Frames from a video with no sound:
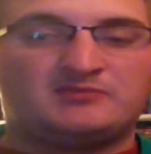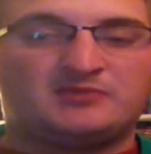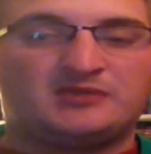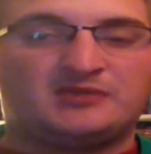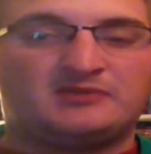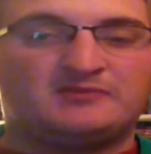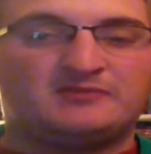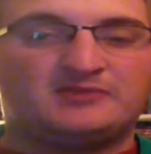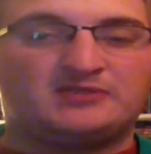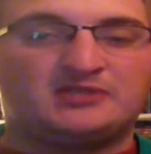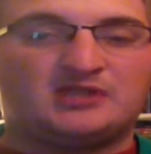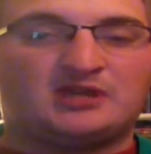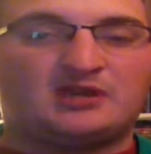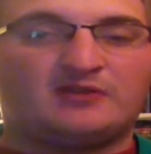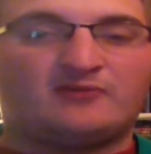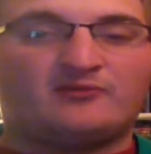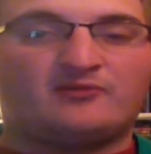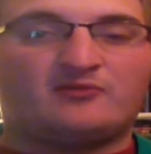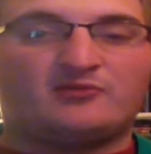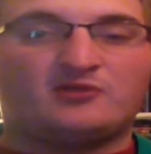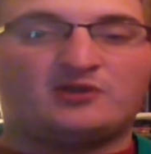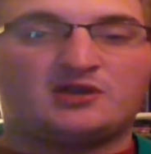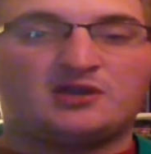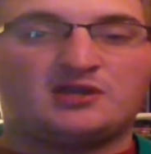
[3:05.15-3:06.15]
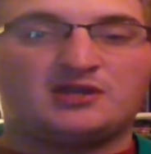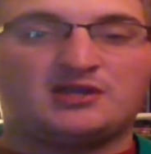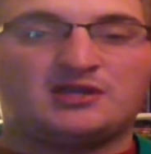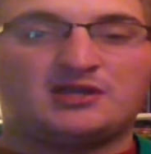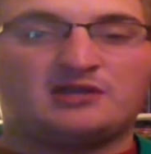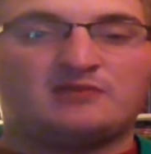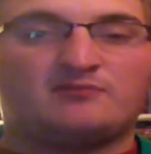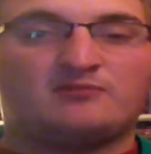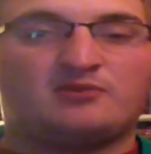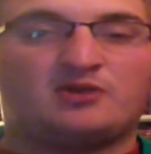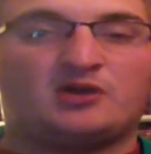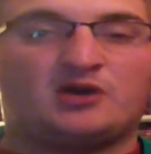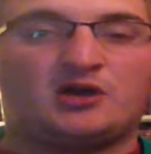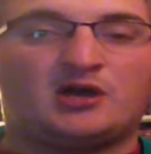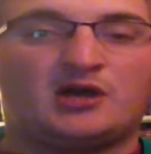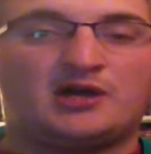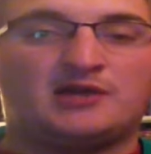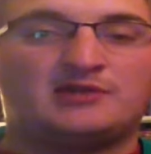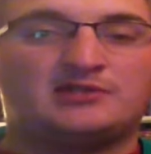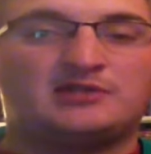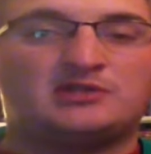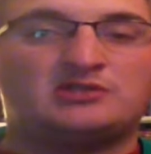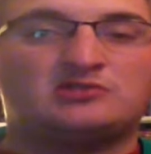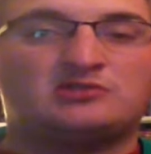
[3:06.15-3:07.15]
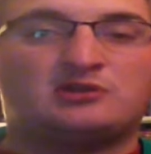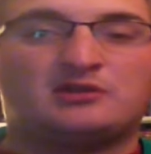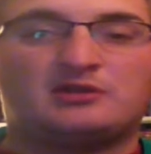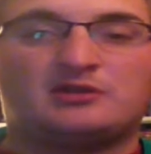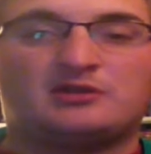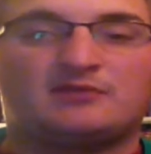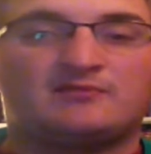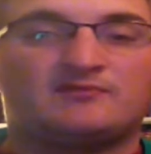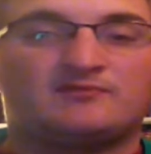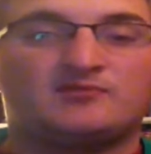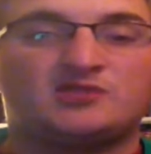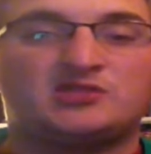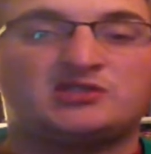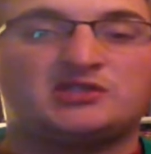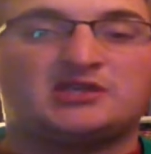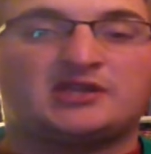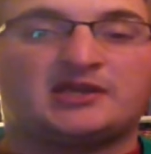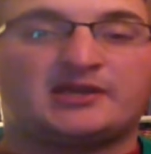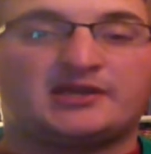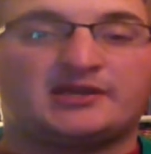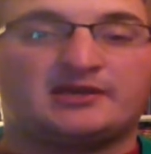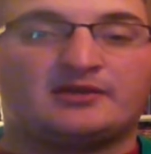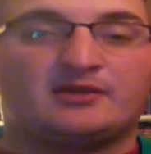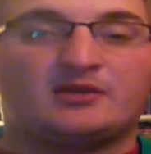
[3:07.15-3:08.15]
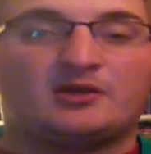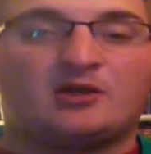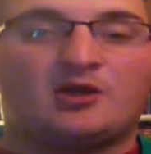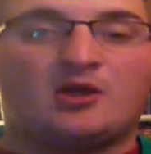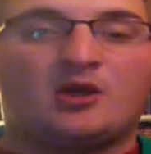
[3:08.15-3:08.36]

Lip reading: himself or anything, but I'm just saying,